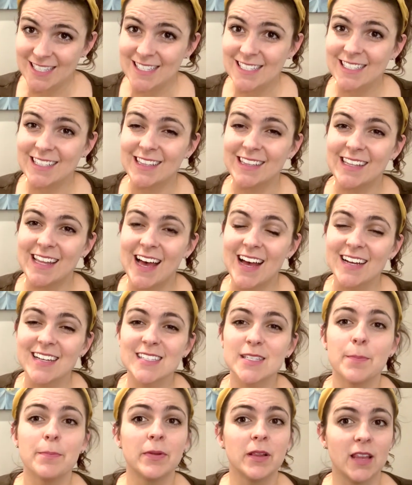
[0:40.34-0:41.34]
Deluxe
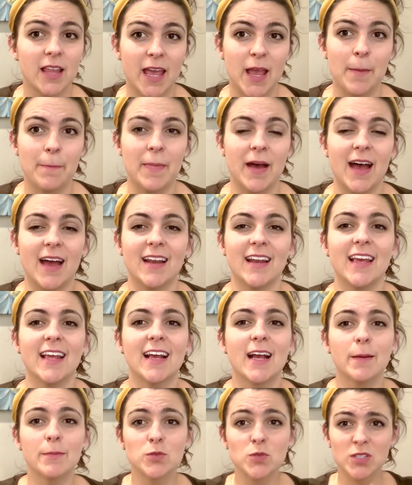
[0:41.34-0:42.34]
Play Mat. It
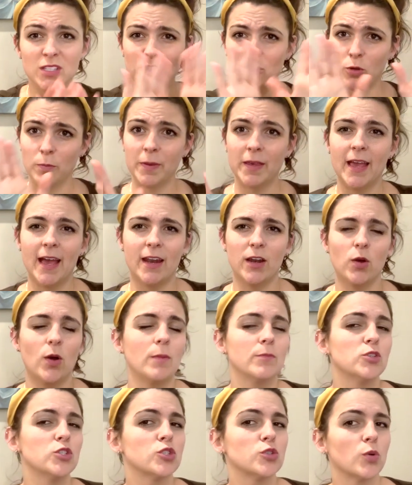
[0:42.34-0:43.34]
comes with a little piano. I'm
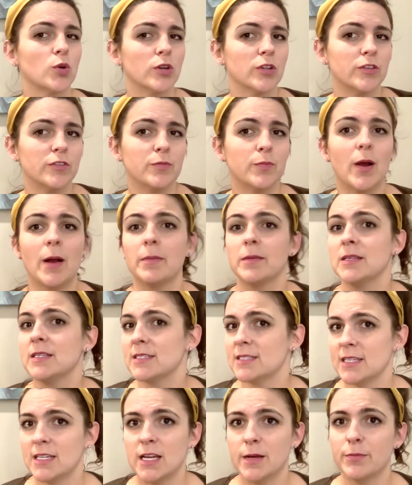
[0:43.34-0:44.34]
sure you've probably
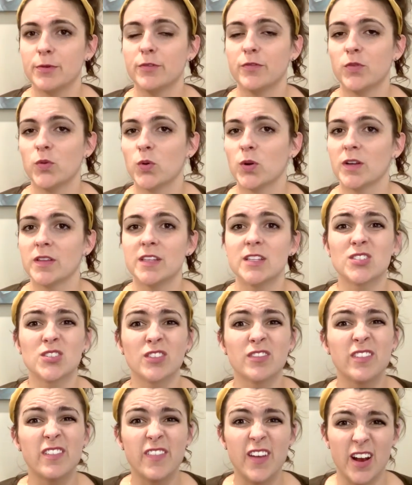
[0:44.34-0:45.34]
seen it before. These are
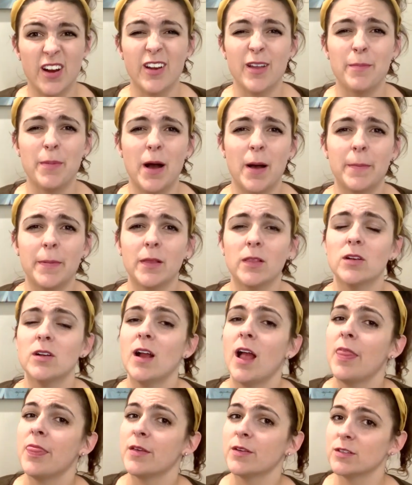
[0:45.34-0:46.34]
very popular
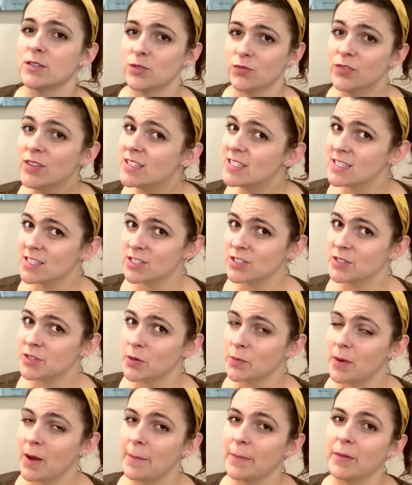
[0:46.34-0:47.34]
and there's a reason they're so
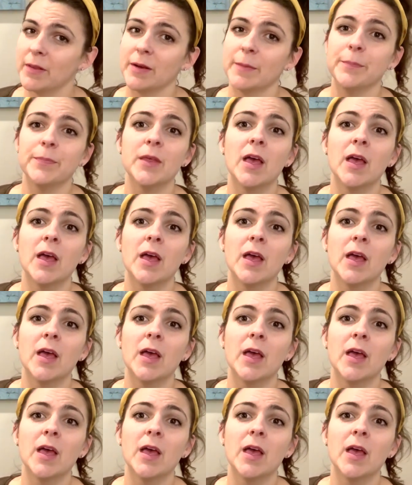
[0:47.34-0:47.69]
popular.